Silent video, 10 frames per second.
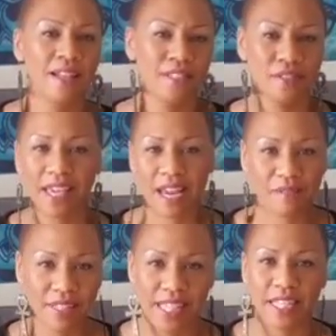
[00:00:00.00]
you can't
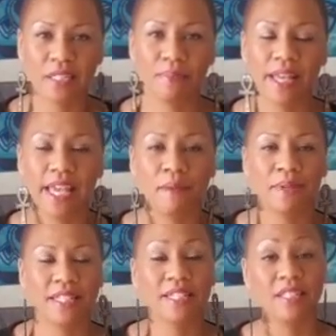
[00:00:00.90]
really explain,
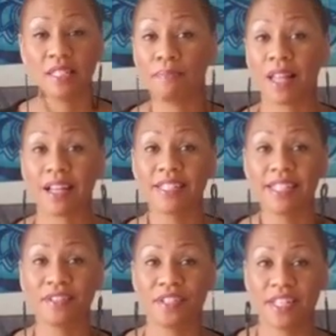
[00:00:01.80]
but it's just blocked
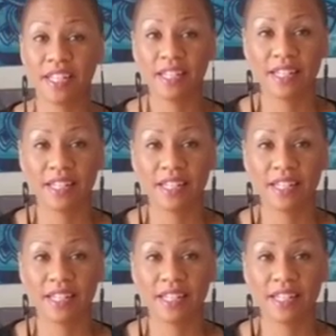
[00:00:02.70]
energy.